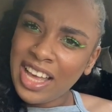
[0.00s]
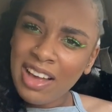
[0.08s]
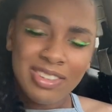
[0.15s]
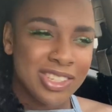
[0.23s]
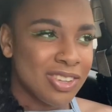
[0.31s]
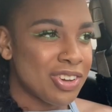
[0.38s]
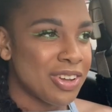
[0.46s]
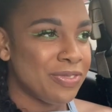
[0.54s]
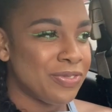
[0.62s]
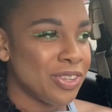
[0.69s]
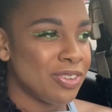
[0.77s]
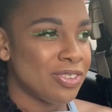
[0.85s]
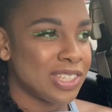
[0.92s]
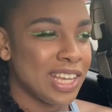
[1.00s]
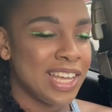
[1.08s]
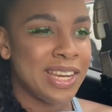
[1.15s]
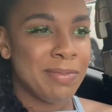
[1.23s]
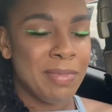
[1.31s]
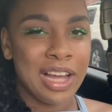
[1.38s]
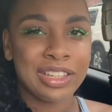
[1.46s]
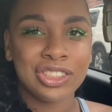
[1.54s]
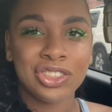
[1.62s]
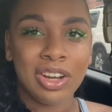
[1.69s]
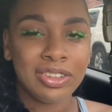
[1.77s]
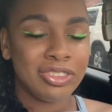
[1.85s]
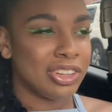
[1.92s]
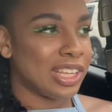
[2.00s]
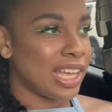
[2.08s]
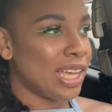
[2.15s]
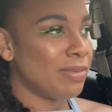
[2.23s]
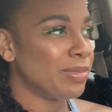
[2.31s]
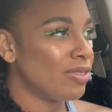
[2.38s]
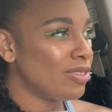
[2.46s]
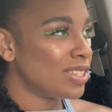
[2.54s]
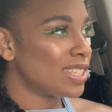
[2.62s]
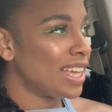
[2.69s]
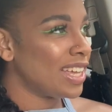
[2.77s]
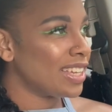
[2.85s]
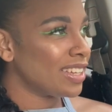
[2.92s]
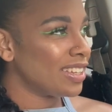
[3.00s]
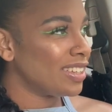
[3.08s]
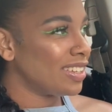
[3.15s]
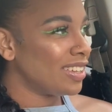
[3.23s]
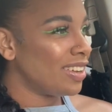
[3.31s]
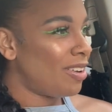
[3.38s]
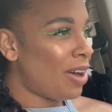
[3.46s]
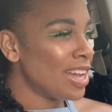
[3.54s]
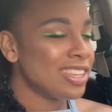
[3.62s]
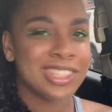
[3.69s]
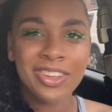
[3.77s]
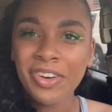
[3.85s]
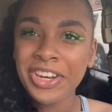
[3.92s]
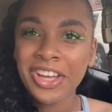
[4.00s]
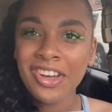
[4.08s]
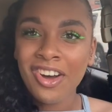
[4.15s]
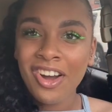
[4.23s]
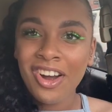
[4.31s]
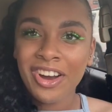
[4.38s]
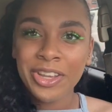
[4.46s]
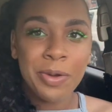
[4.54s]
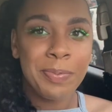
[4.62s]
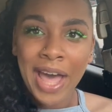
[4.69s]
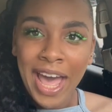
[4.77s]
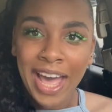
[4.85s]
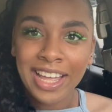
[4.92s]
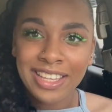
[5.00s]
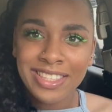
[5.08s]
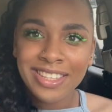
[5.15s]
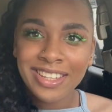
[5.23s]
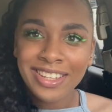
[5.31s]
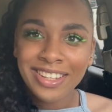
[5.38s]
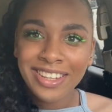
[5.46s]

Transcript: I was so confused. And then my instructor came. He was like, why are you still in the car? You passed.